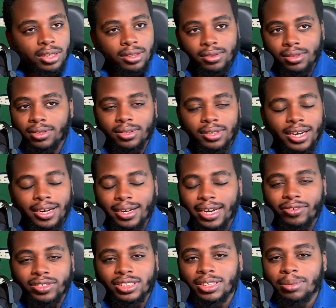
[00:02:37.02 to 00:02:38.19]

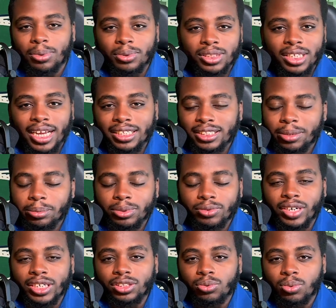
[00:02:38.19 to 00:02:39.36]
Aaron Sippos last year was
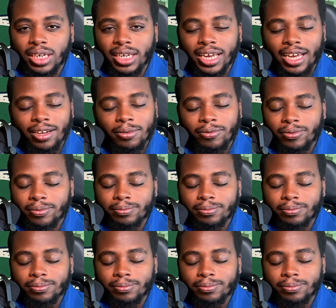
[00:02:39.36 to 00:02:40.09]
ranked 28th.